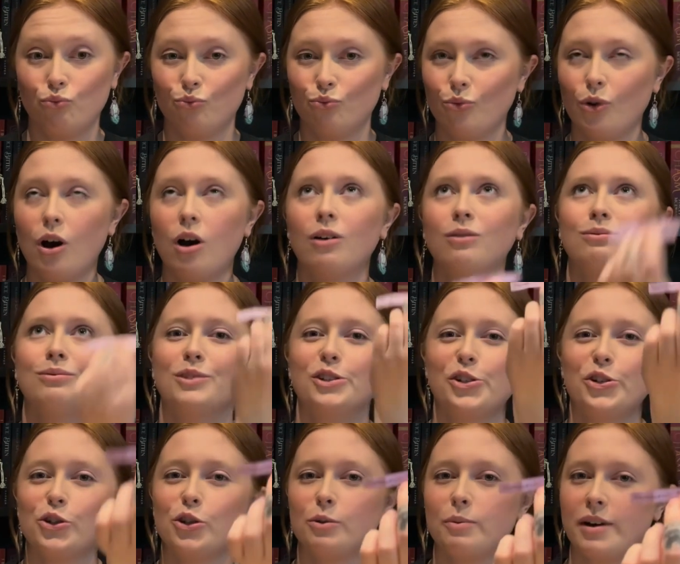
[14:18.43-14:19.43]
Oh,
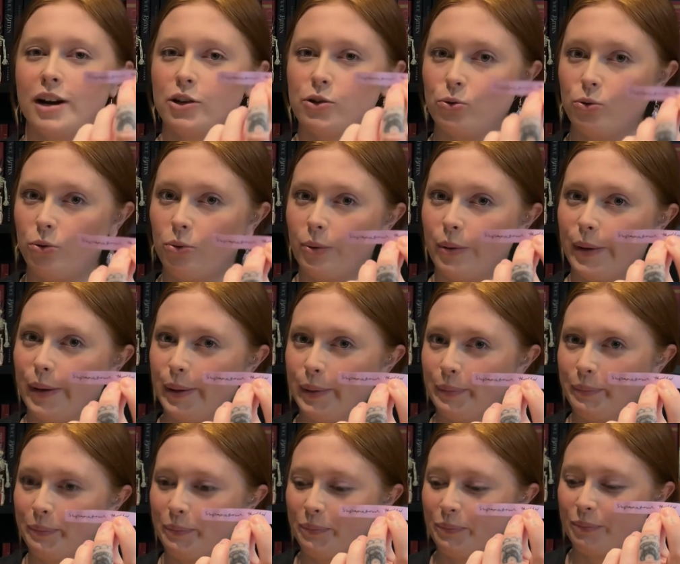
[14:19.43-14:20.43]
supernatural thriller.
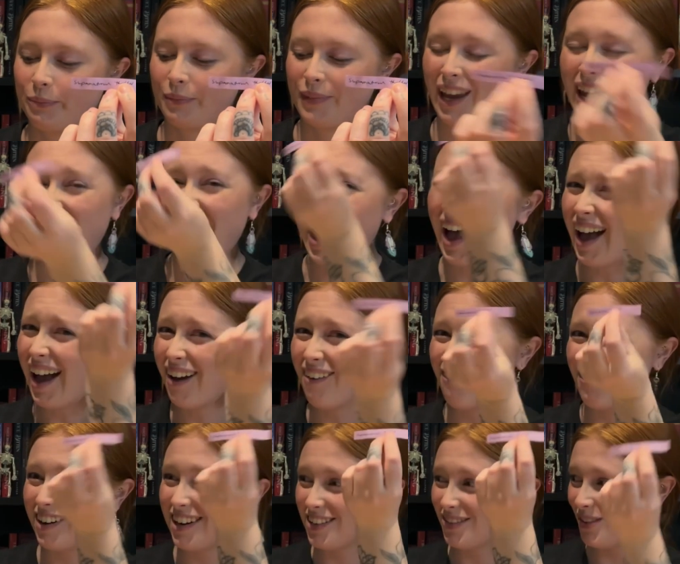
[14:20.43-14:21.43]

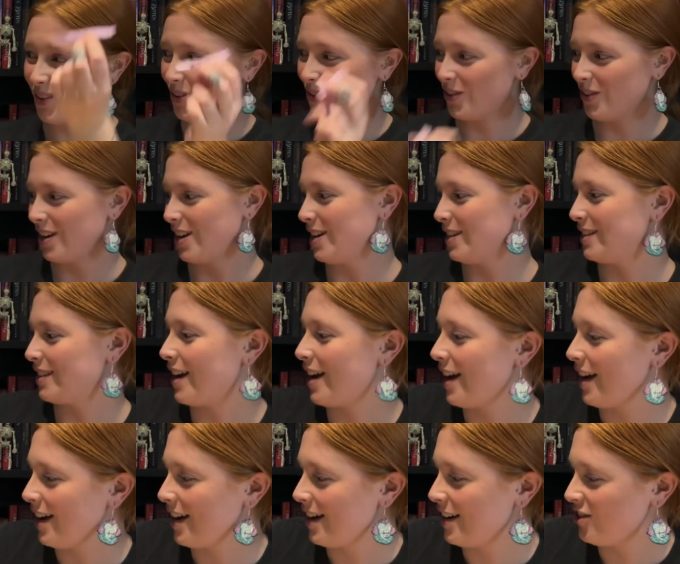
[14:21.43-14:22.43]
What is with all these?
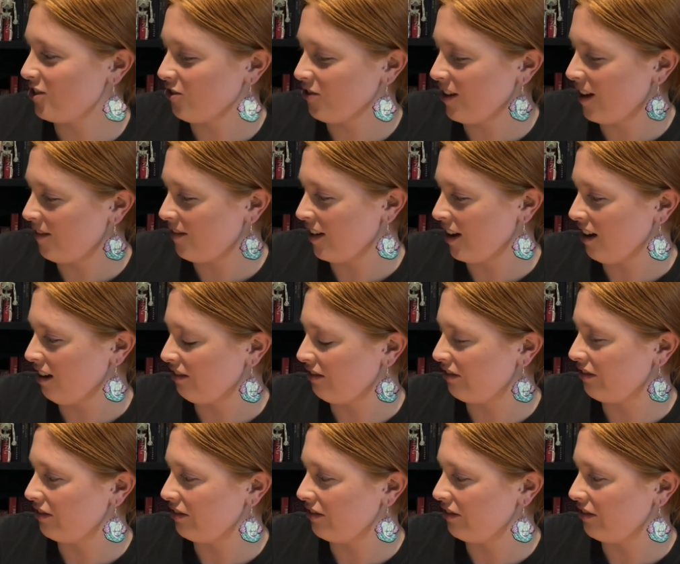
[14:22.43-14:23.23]
I don't have enough.